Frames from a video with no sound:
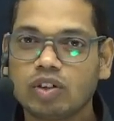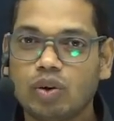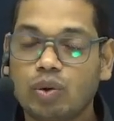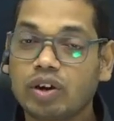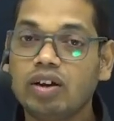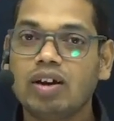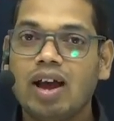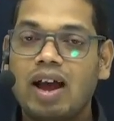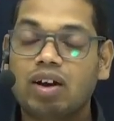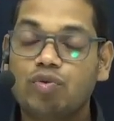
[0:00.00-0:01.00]
Okay,
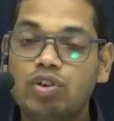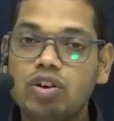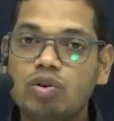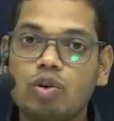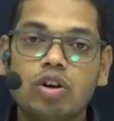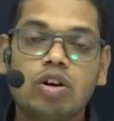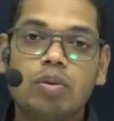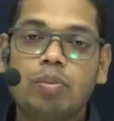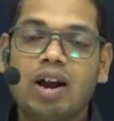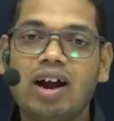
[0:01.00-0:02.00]
and we know
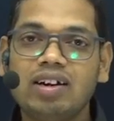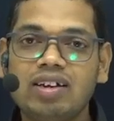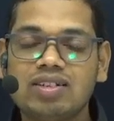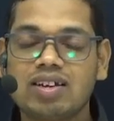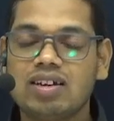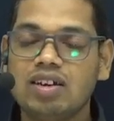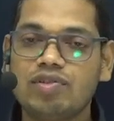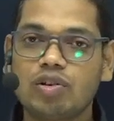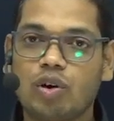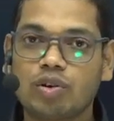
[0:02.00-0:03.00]
plant is a
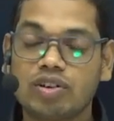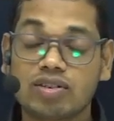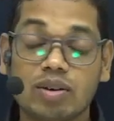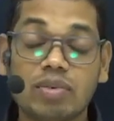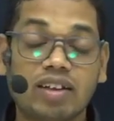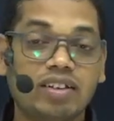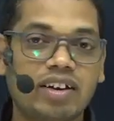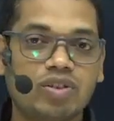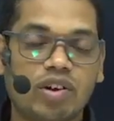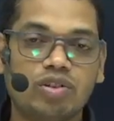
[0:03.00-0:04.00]
living organism and that
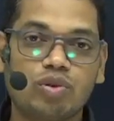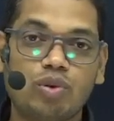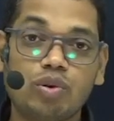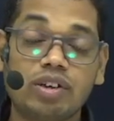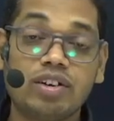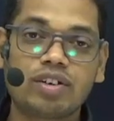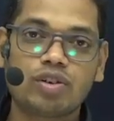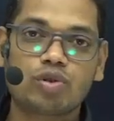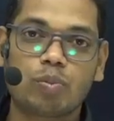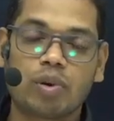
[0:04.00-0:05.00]
is why the growth in
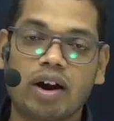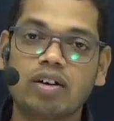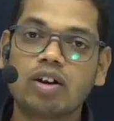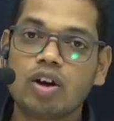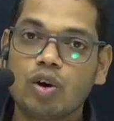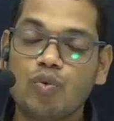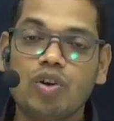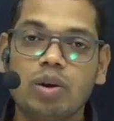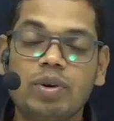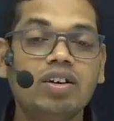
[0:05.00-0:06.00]
case of plant
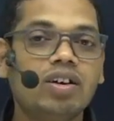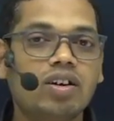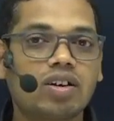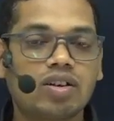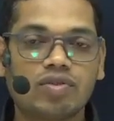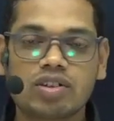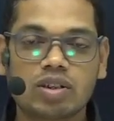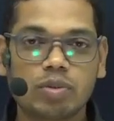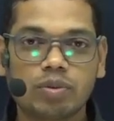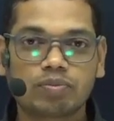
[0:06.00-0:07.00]
will be
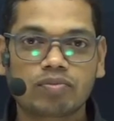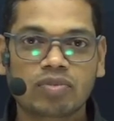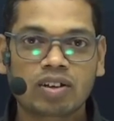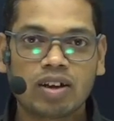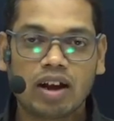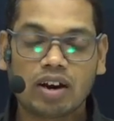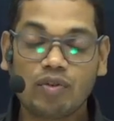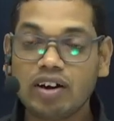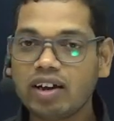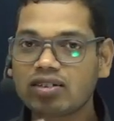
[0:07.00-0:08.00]
irreversible. And
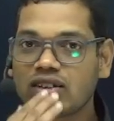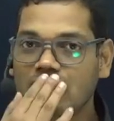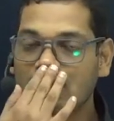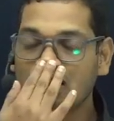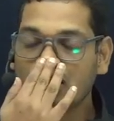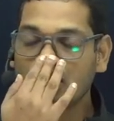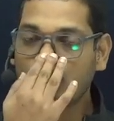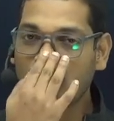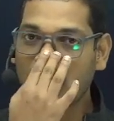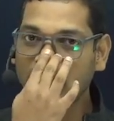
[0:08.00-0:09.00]
when I say the
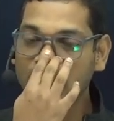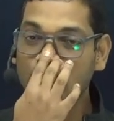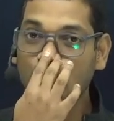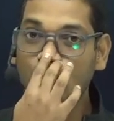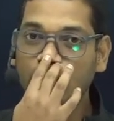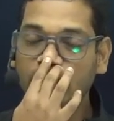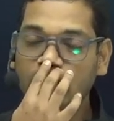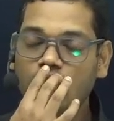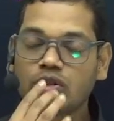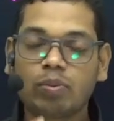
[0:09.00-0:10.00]
plant is growing
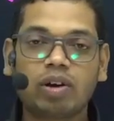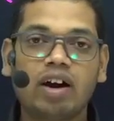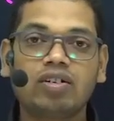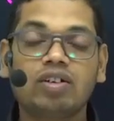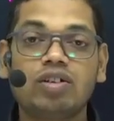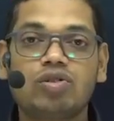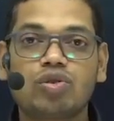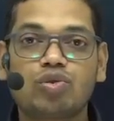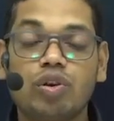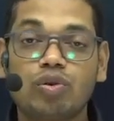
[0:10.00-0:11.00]
or the plant is
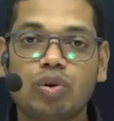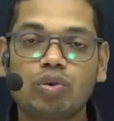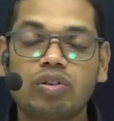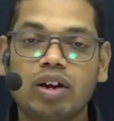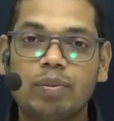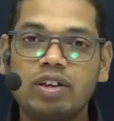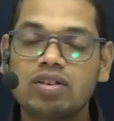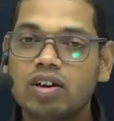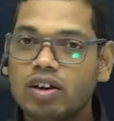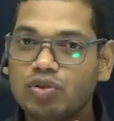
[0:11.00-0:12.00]
showing growth, that means
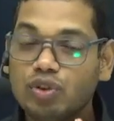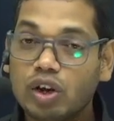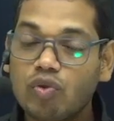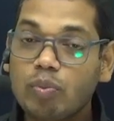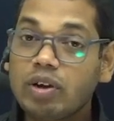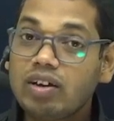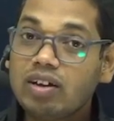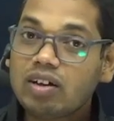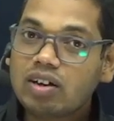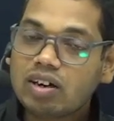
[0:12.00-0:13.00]
there will be
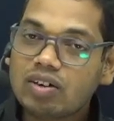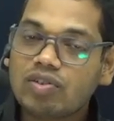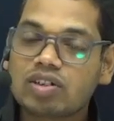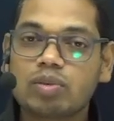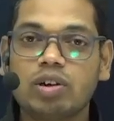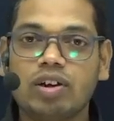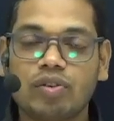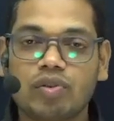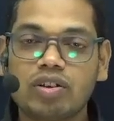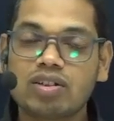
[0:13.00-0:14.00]
irreversible
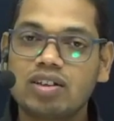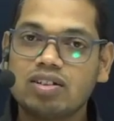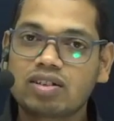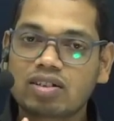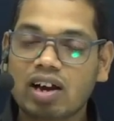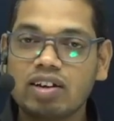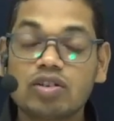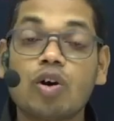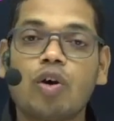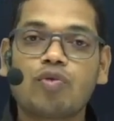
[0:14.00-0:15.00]
increase in the
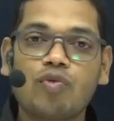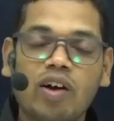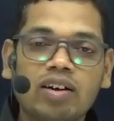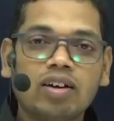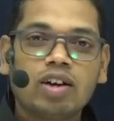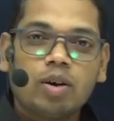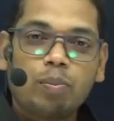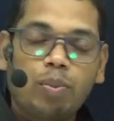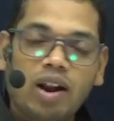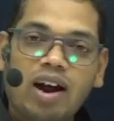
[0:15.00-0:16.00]
size of what
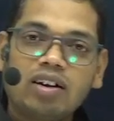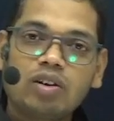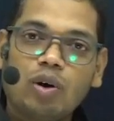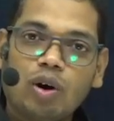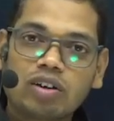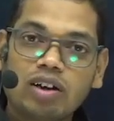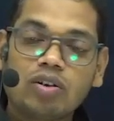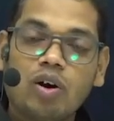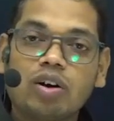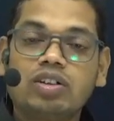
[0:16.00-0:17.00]
plant organ
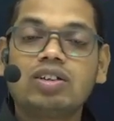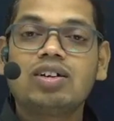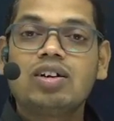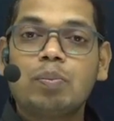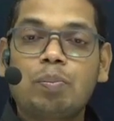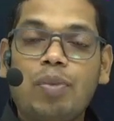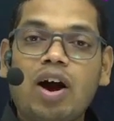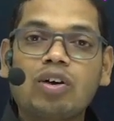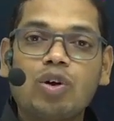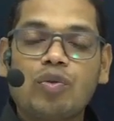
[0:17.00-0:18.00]
or the
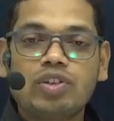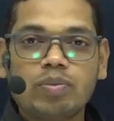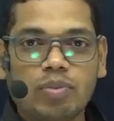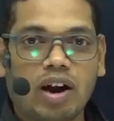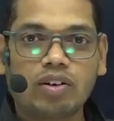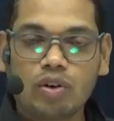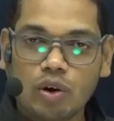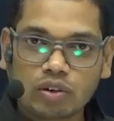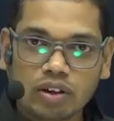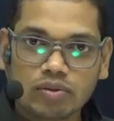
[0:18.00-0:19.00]
part of the plant
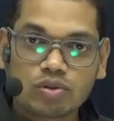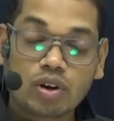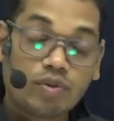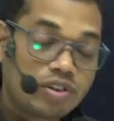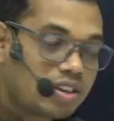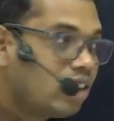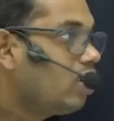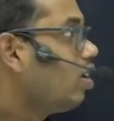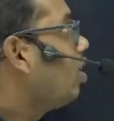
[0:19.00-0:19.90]
organ. So I will say